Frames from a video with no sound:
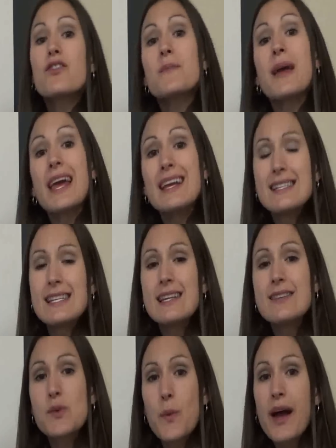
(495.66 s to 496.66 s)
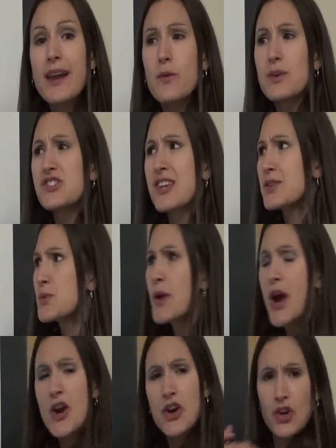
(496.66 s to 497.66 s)
from 1820, which says
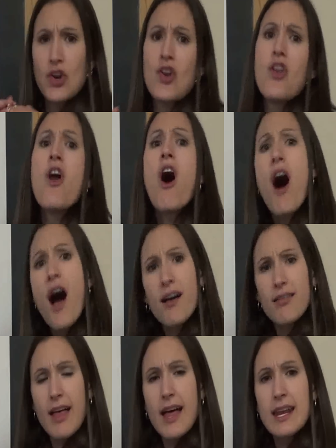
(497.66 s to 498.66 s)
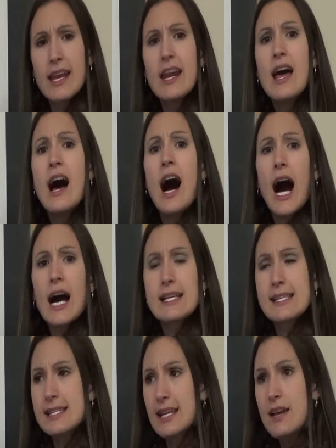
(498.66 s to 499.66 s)
we are not letting
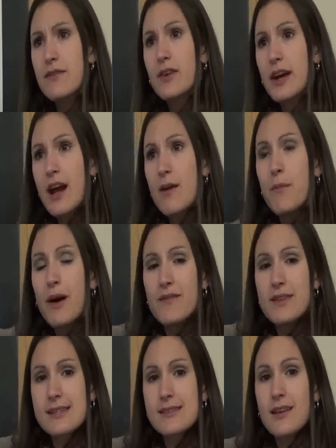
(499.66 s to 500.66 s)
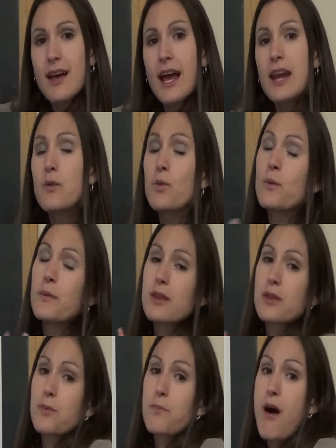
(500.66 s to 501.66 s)
slavery above this line. Well,
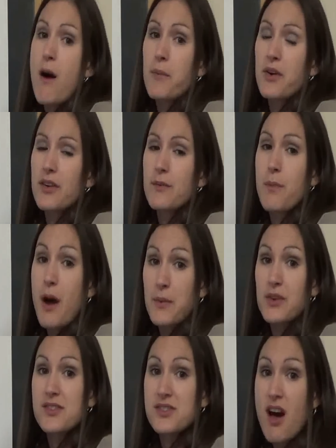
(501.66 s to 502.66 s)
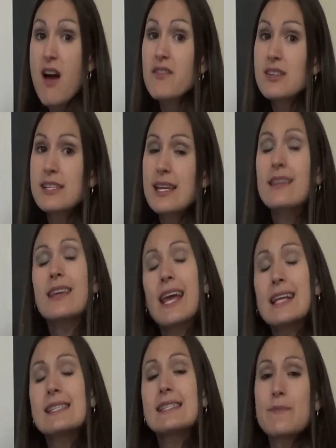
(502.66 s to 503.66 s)
with popular sovereignty in the
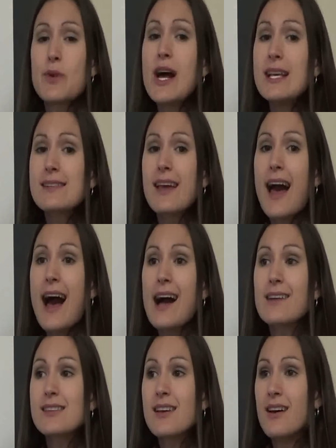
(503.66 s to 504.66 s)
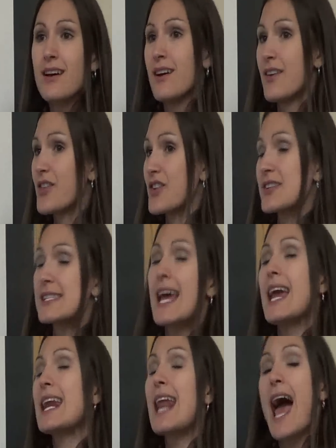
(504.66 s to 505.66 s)
Kansas-Nebraska Act, they're
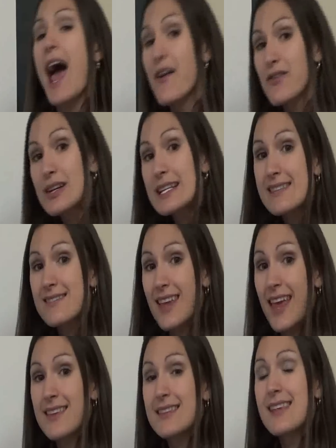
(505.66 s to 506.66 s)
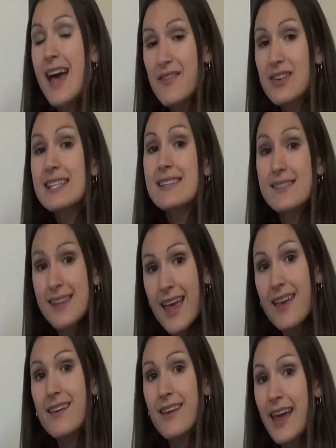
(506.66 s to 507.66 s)
saying every
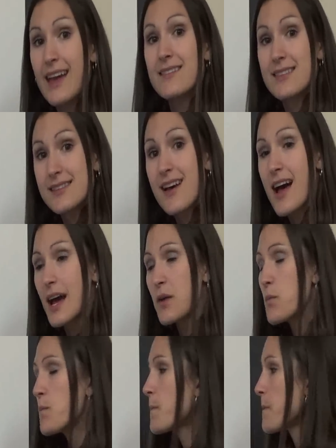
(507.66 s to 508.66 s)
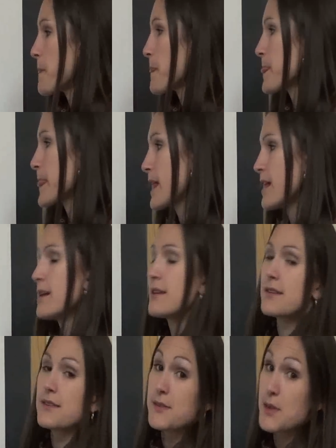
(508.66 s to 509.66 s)
state can decide.
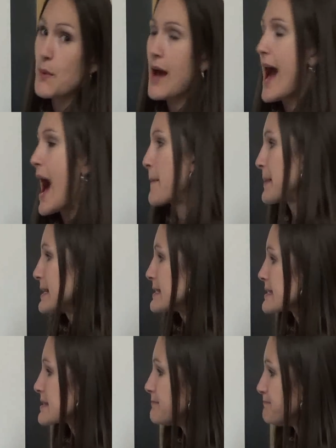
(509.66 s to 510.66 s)
So what happens?